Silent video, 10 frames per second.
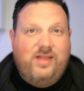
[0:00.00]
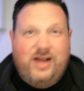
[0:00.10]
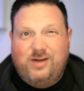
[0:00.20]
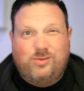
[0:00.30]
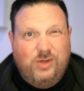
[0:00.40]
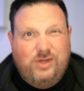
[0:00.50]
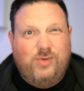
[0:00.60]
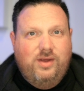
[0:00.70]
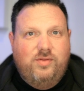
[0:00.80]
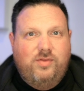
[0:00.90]
that I don't really
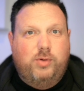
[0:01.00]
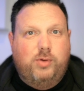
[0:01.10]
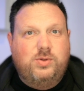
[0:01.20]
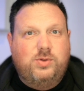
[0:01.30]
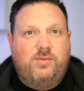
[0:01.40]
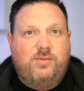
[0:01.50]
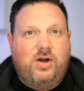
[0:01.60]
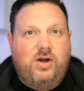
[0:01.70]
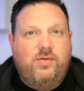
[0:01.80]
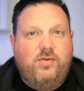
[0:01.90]
read books with them
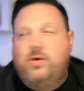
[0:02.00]
very often,